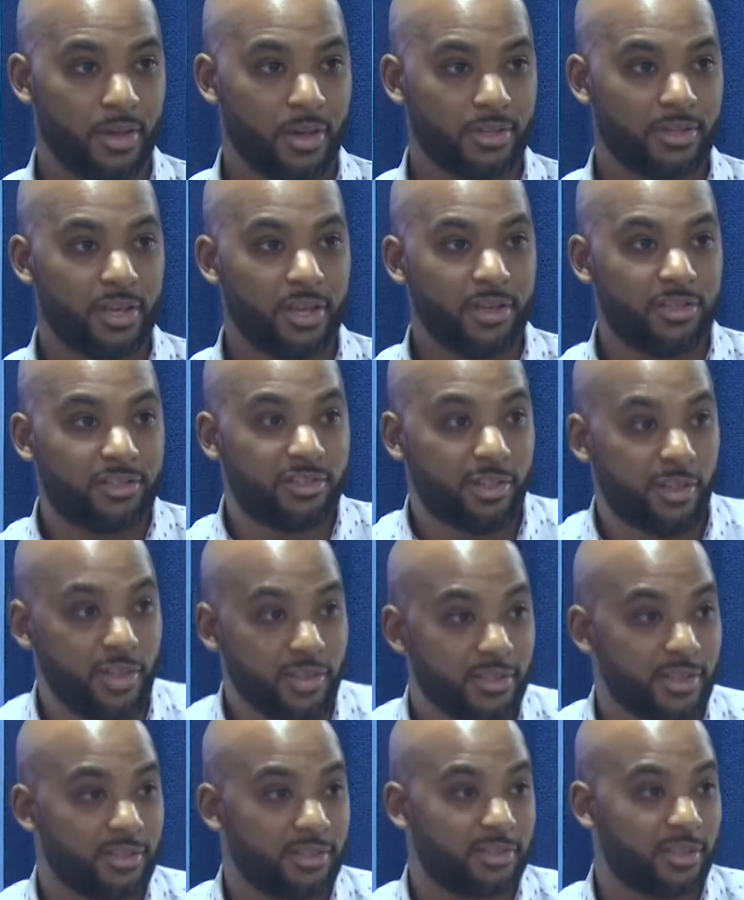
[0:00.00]
See,
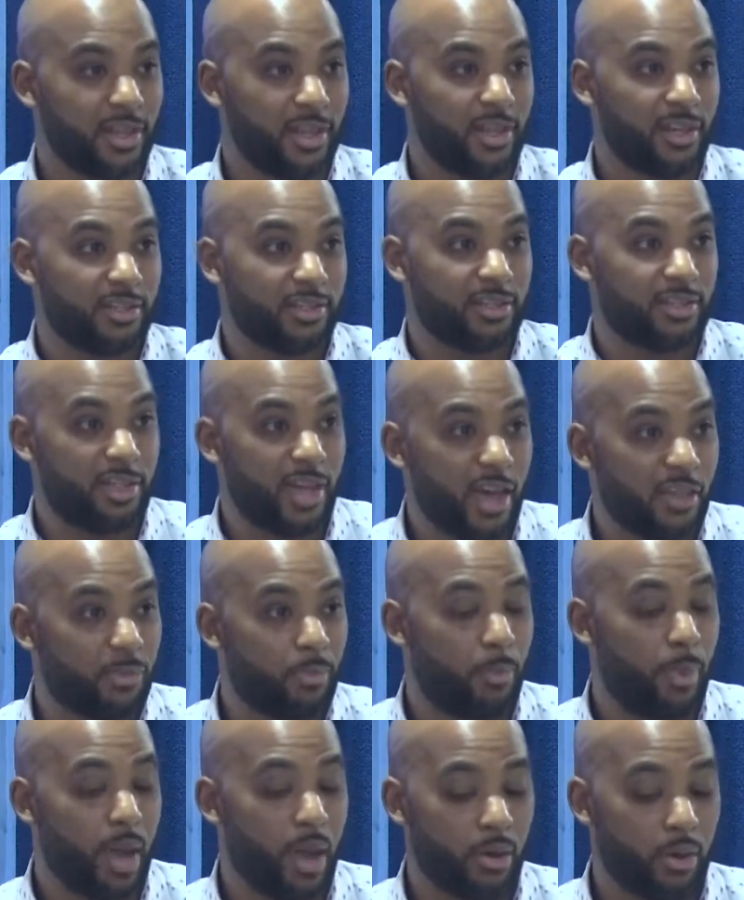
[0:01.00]
Jesus in his death,
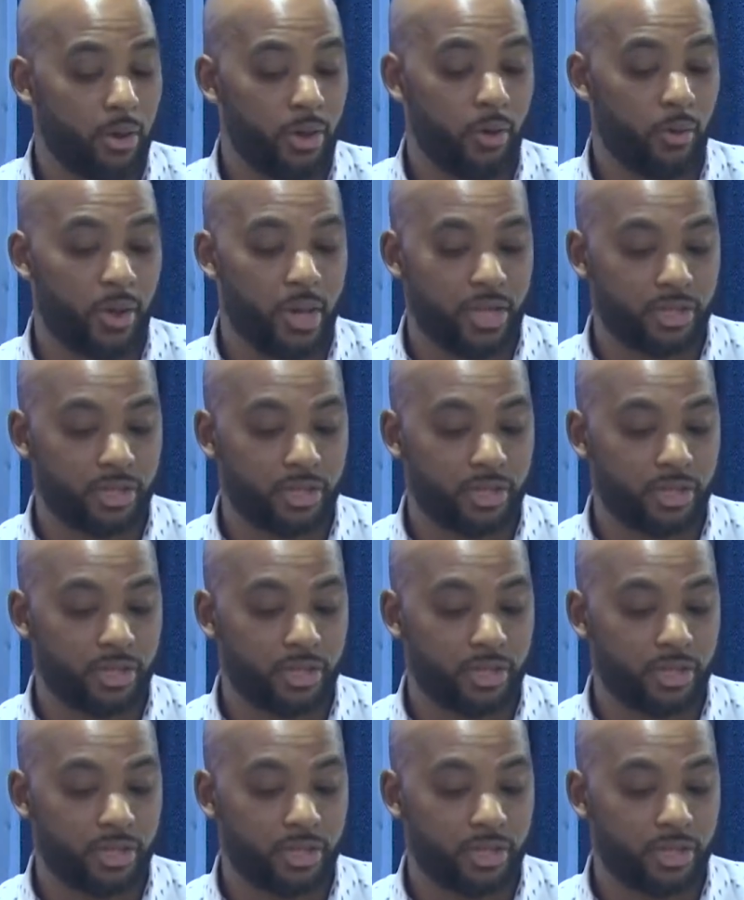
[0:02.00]
burial,